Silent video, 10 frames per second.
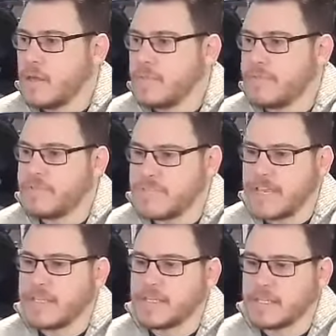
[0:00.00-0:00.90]

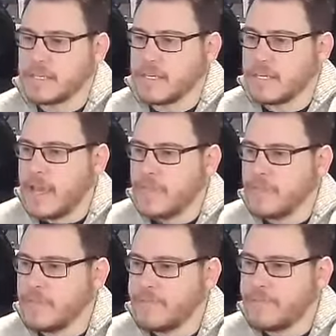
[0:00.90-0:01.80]
fidelity
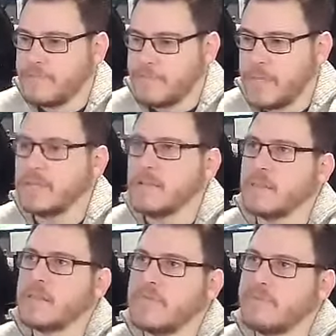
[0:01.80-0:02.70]
and the feel,
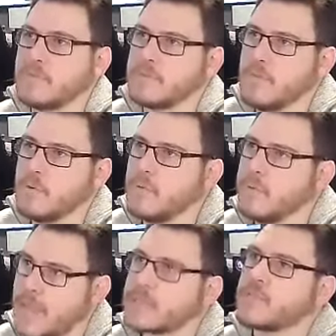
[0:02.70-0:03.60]
it feels more
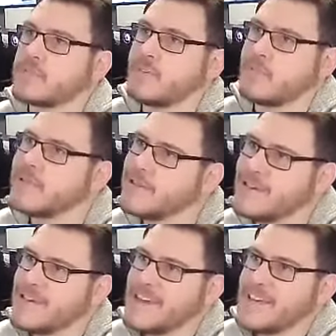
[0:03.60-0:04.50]
natural
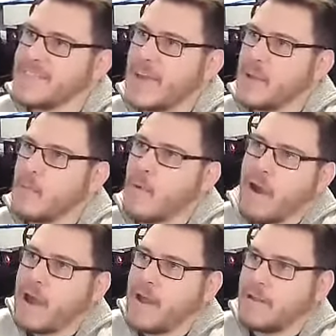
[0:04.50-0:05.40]
than what
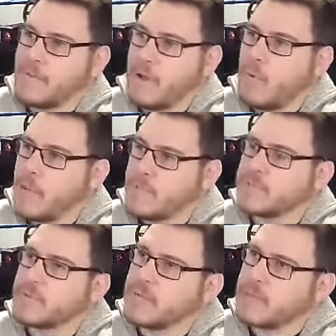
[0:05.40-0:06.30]
I'm
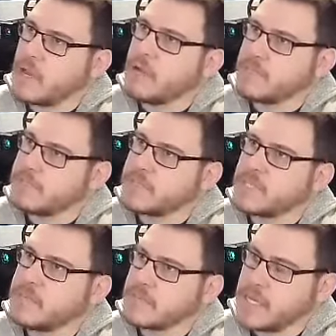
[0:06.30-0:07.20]
used to in the current
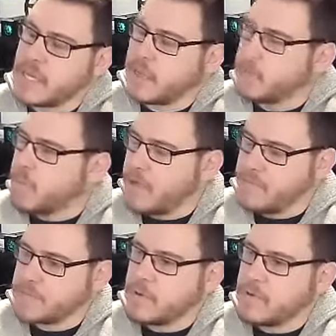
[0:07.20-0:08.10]
sim kit and what I've
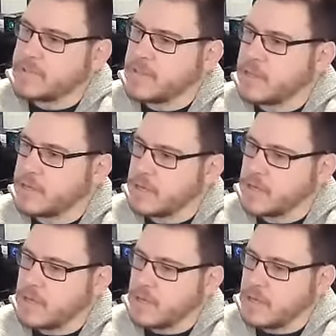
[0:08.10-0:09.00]
experienced in
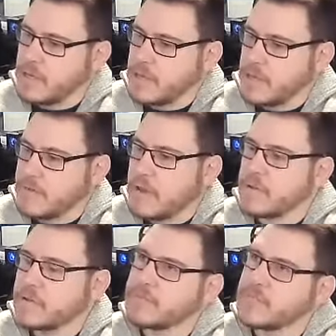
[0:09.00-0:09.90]
other
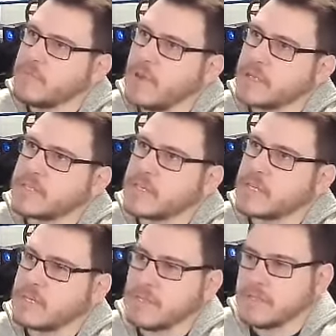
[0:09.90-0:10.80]
areas of sim
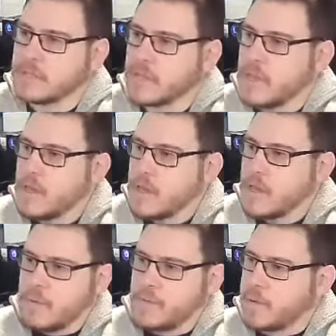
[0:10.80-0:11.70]
racing. And
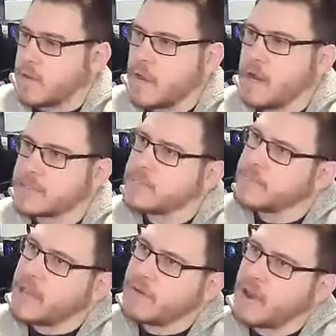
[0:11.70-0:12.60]
coming from like a karting
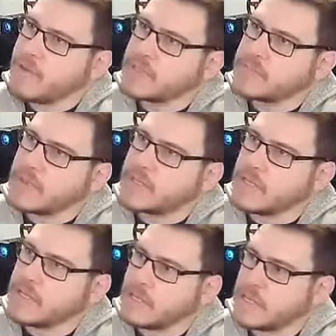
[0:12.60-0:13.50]
background,
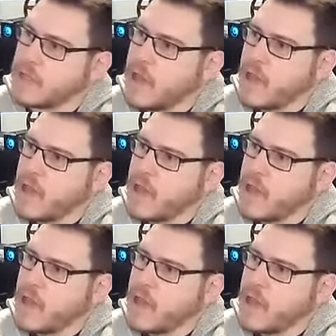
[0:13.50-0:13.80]
especially,